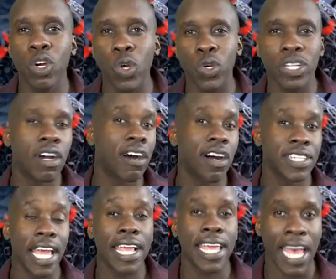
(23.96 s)
coat called
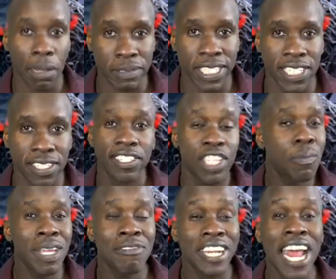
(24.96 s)
a capsid. Some
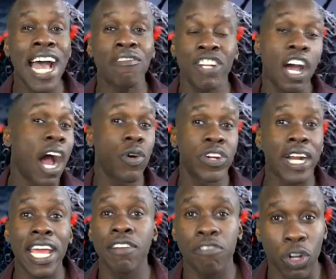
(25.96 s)
even have an outer
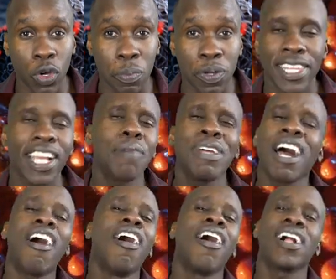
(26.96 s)
envelope. They come in
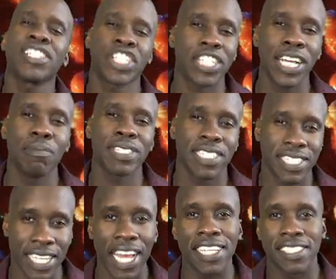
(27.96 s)
all shapes and
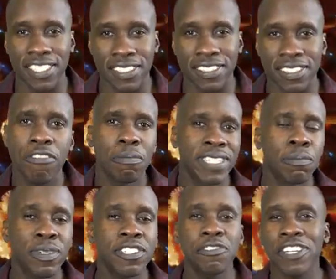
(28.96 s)
sizes, from
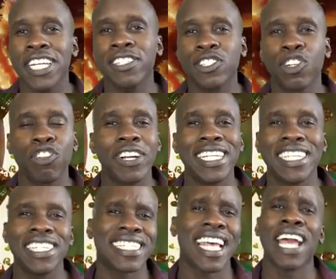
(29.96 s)
simple spheres to crazy
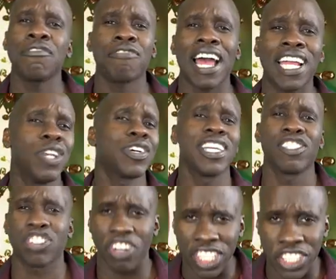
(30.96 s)
sci-fi looking
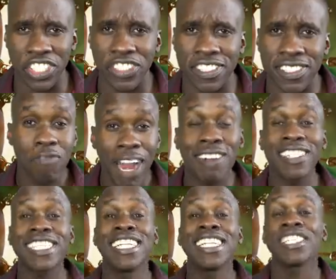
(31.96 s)
structures.
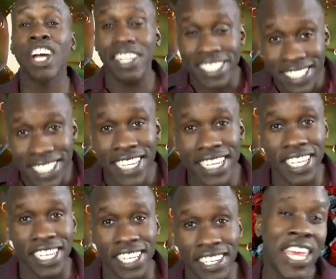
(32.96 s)
Viruses are
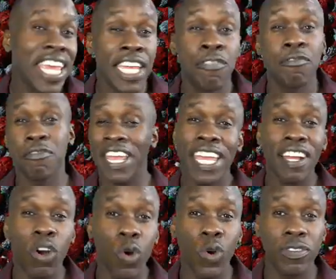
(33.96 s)
sneaky. They invade a
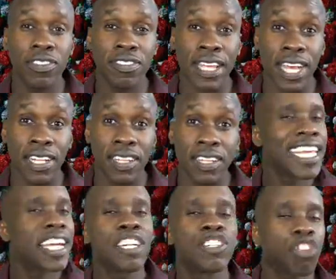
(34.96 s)
host cell,
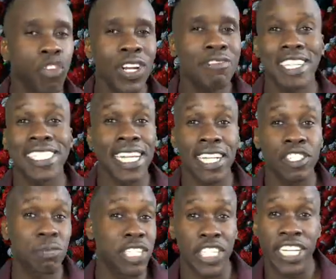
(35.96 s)
take control of the cell's
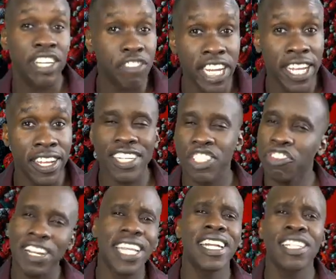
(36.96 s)
machinery, and
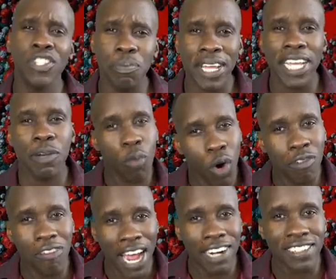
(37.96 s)
trick it into making more
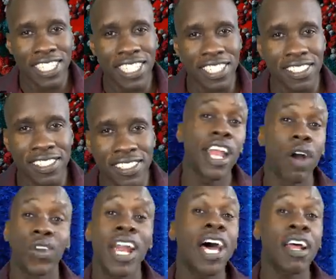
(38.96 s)
viruses. Now,
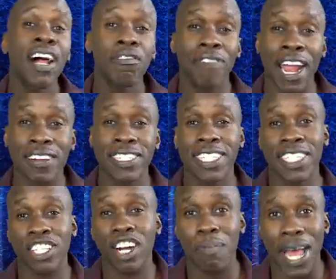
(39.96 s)
not all viruses
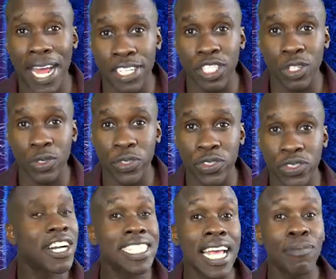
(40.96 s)
are bad news. For
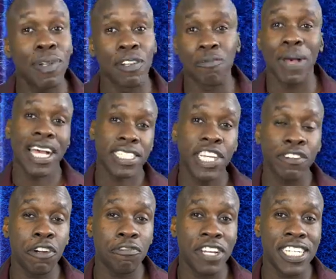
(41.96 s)
example,
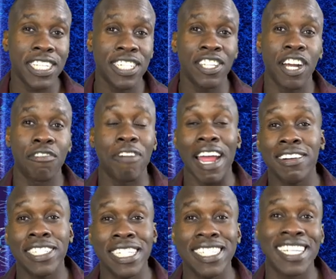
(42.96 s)
bacteriophages are
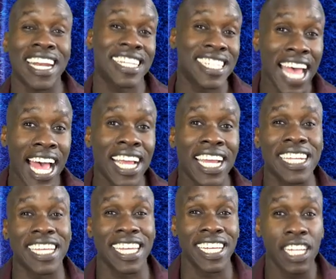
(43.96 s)
viruses that attack and
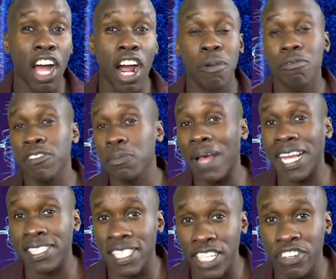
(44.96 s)
kill harmful
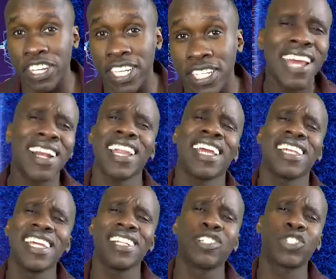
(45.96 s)
bacteria, kind of like little